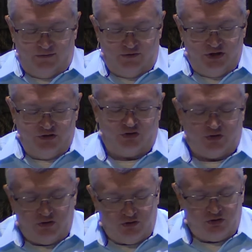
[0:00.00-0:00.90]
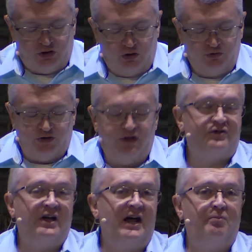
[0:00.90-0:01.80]
Jesus shows the
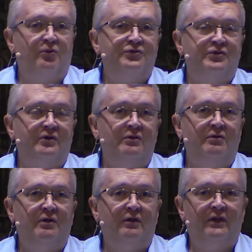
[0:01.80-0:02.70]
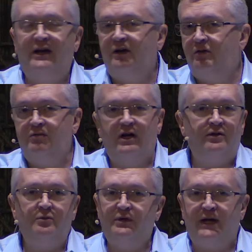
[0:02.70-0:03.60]
disciples that they can do
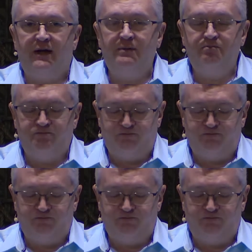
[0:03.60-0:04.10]
nothing without him.